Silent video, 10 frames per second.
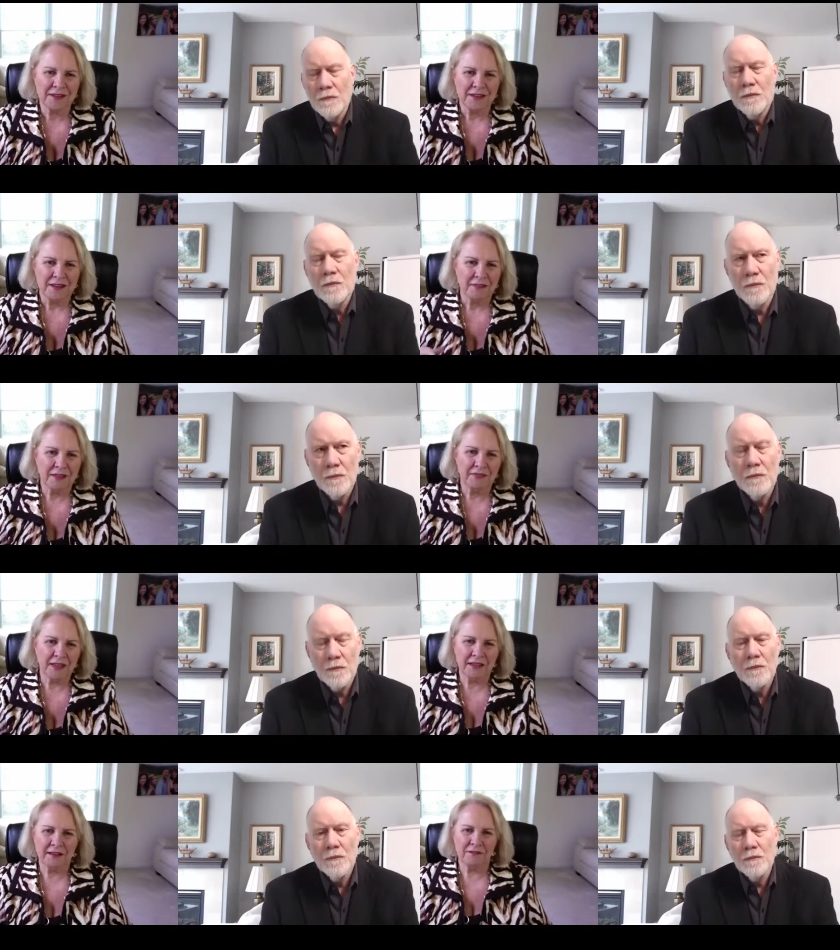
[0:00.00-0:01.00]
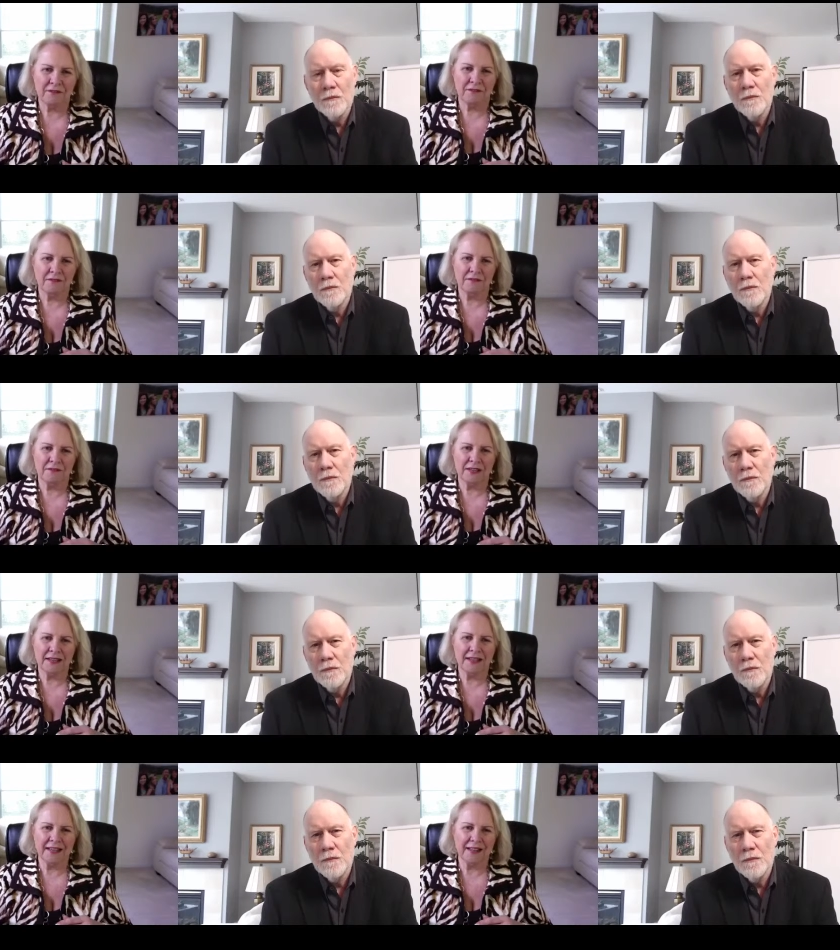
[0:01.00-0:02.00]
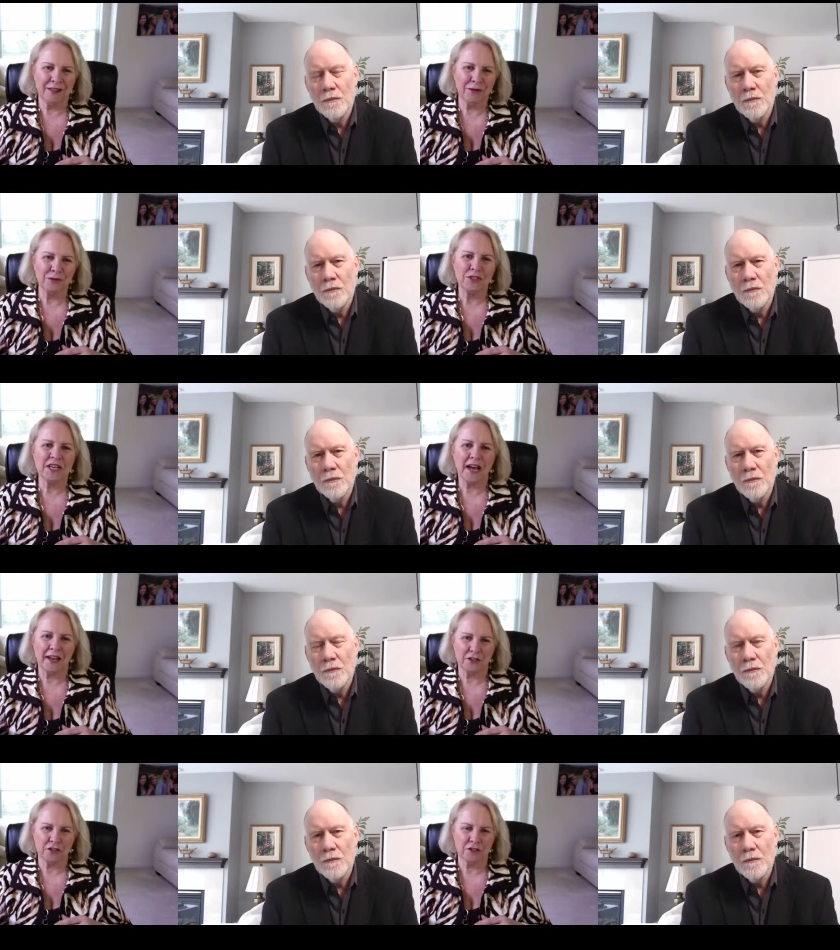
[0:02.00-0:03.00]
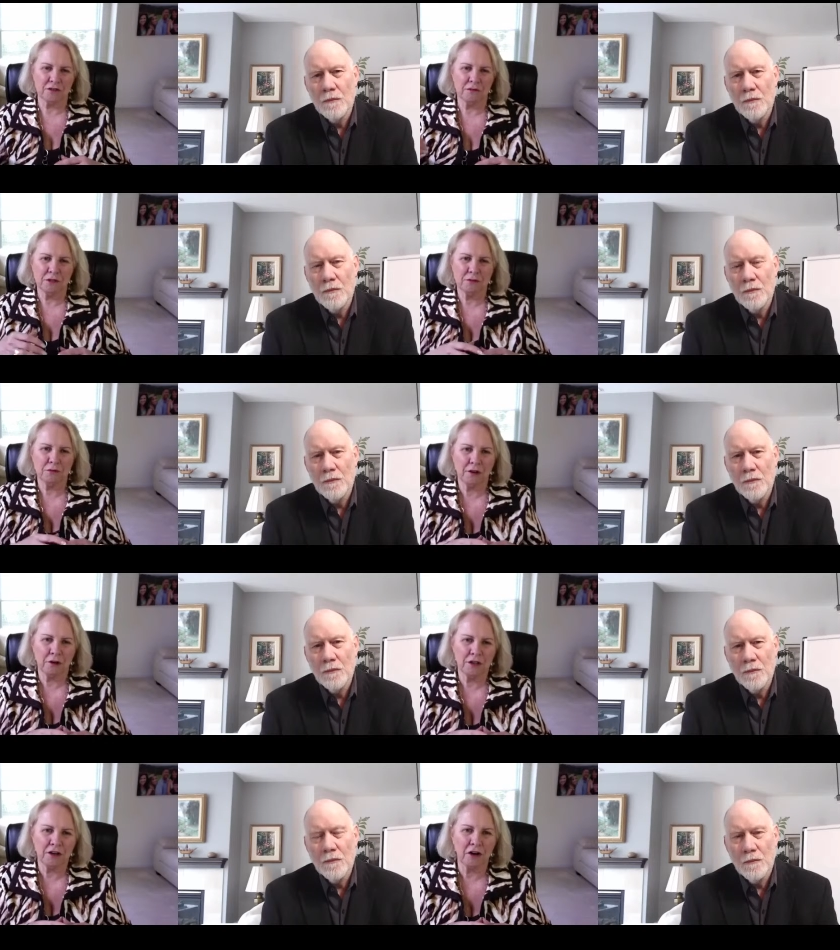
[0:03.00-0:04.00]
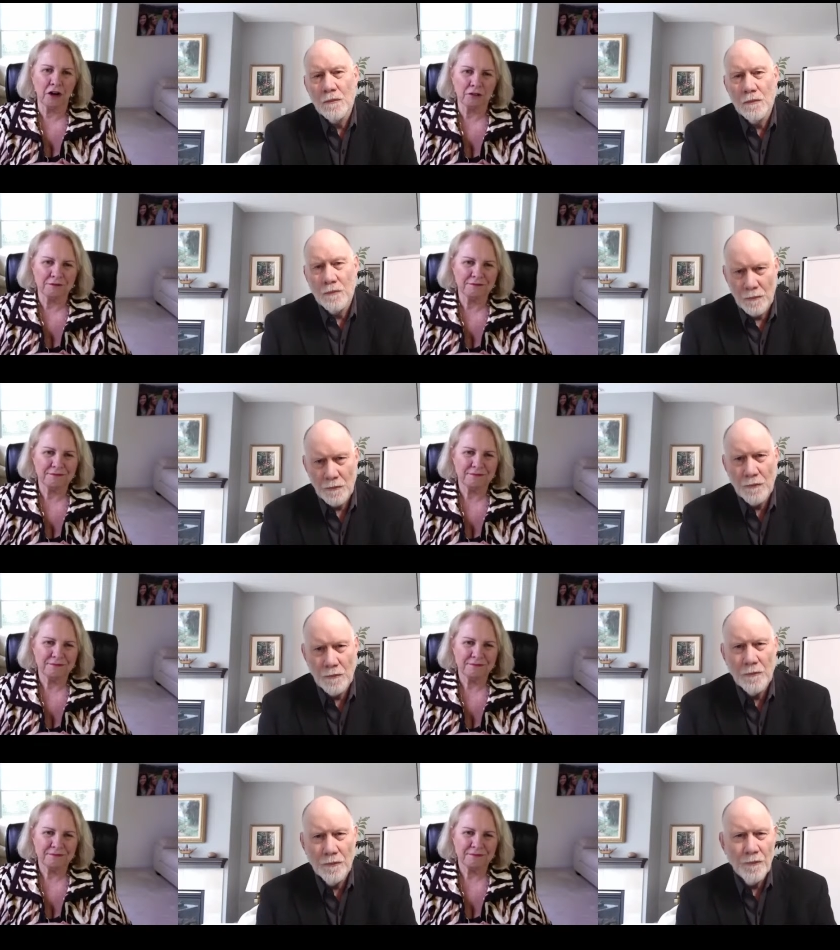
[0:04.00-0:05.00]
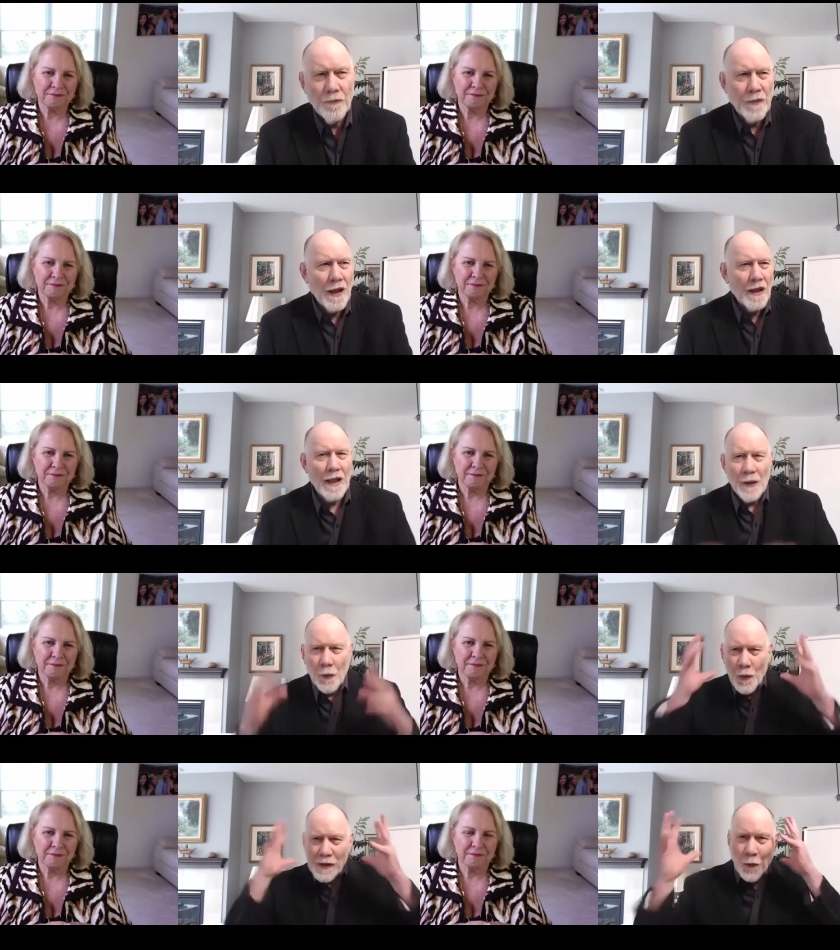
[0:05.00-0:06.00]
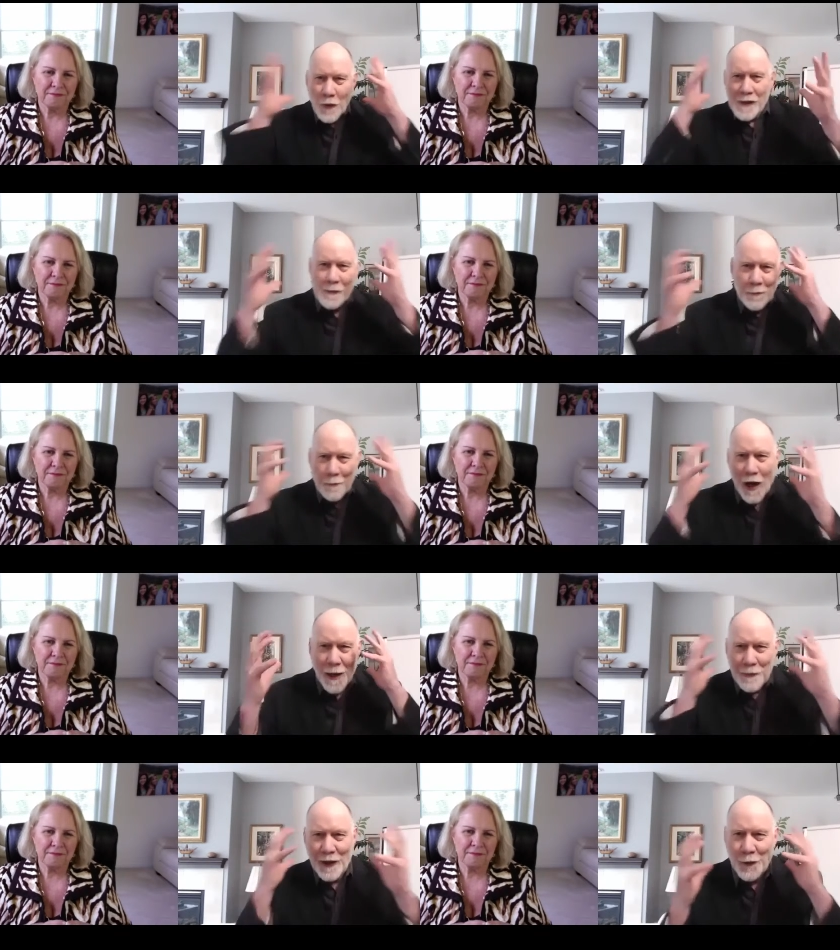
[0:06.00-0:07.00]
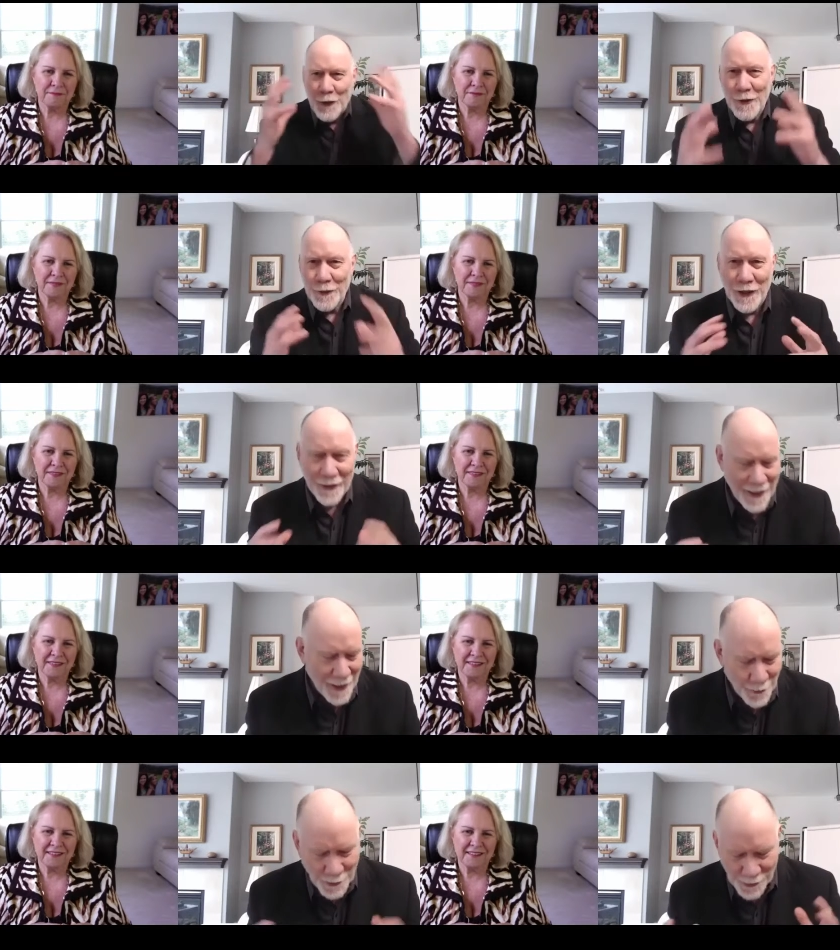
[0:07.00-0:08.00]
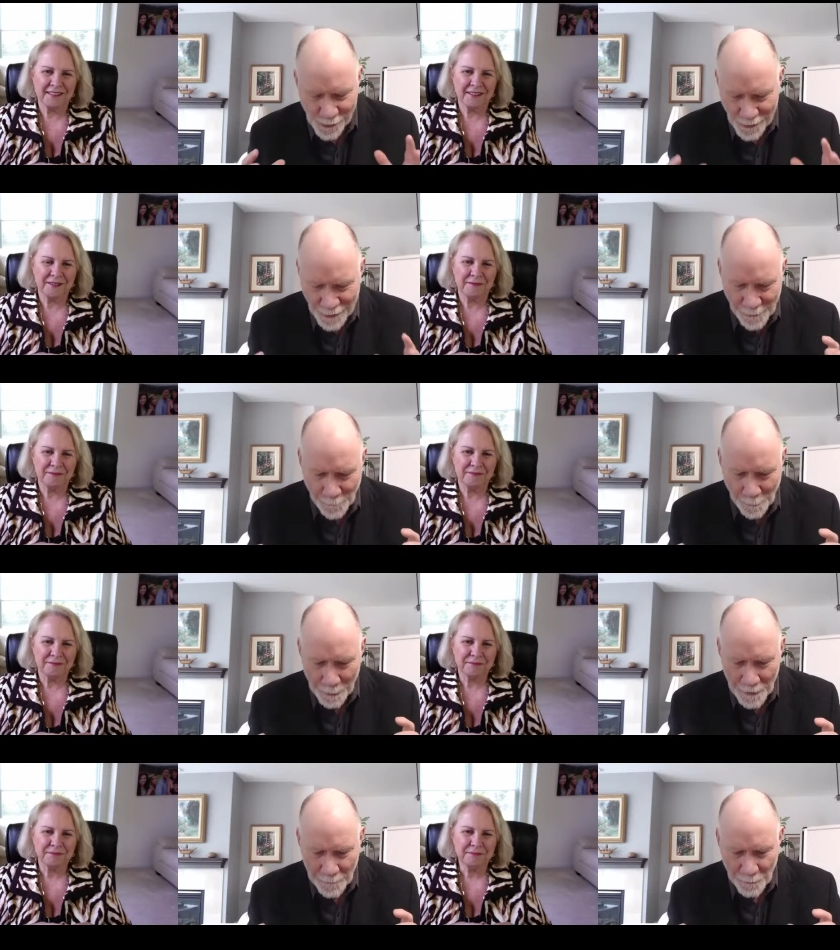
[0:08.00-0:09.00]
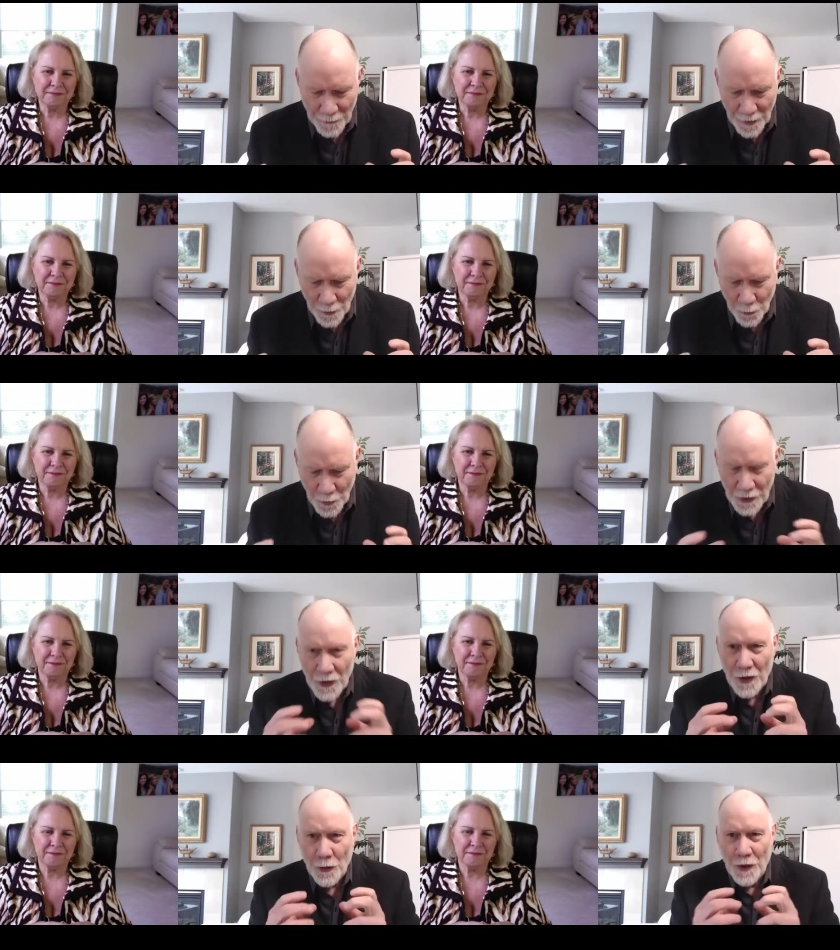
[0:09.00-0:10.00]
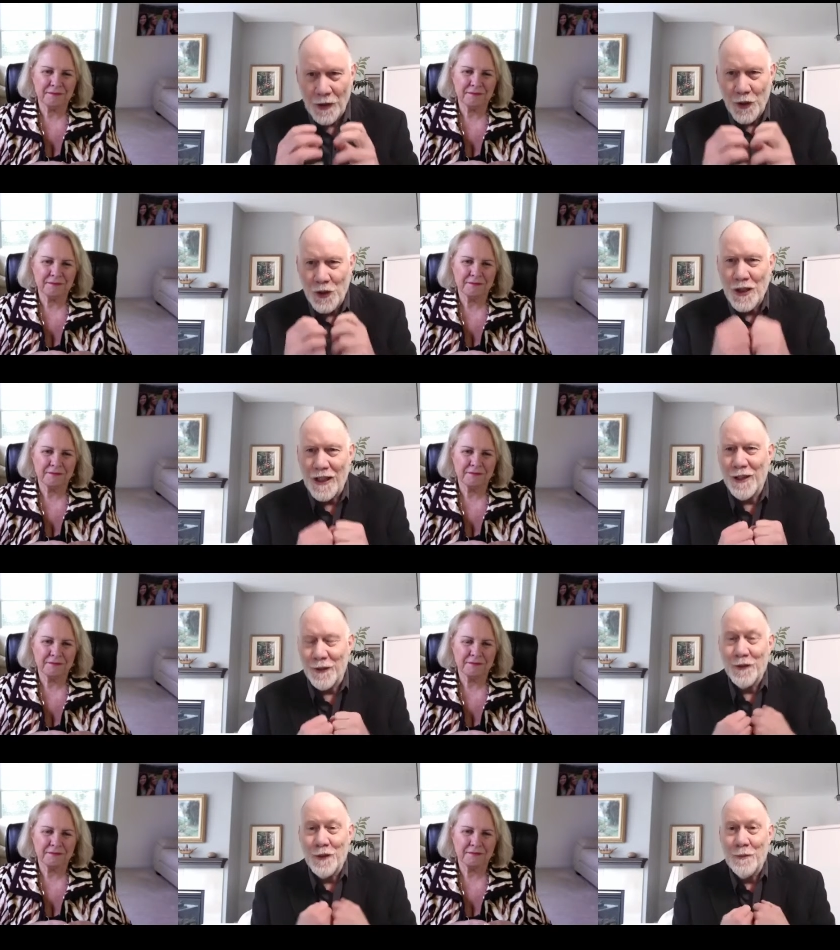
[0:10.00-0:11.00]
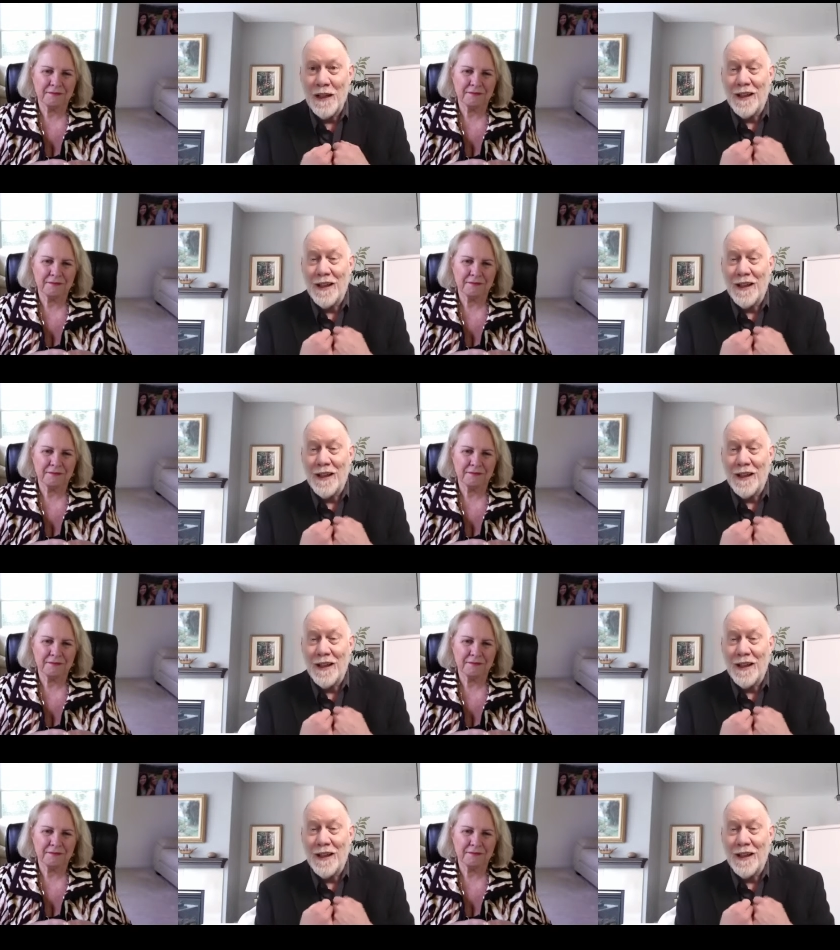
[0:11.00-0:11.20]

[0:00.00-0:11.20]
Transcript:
Speaker 1: that they lose touch with who they already are.
Speaker 2: Yeah, what's popping around right now is what you're sharing. For me,